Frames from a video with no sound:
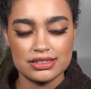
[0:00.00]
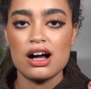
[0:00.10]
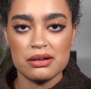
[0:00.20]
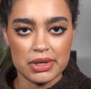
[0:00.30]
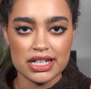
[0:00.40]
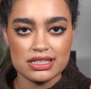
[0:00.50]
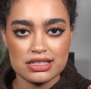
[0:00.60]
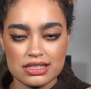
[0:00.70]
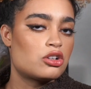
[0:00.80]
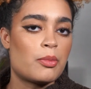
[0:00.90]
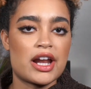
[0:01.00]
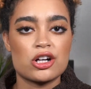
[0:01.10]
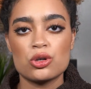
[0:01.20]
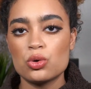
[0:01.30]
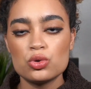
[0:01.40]
a must. No
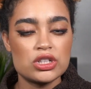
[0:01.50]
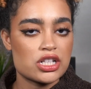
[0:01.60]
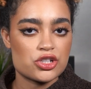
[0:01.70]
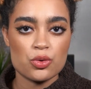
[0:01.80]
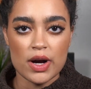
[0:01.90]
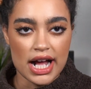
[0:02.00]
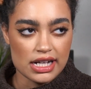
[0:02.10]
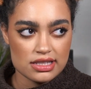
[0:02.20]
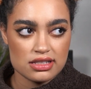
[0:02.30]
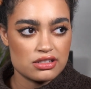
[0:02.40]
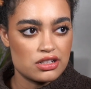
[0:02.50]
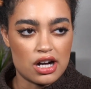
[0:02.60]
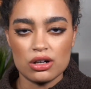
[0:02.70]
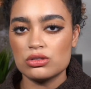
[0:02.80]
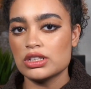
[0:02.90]
matter who does your wax, you
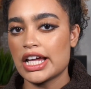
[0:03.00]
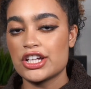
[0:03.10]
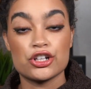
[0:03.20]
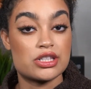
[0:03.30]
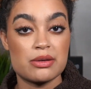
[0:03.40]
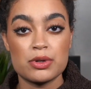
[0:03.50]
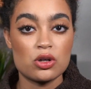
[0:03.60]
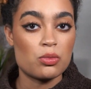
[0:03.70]
know, like your typical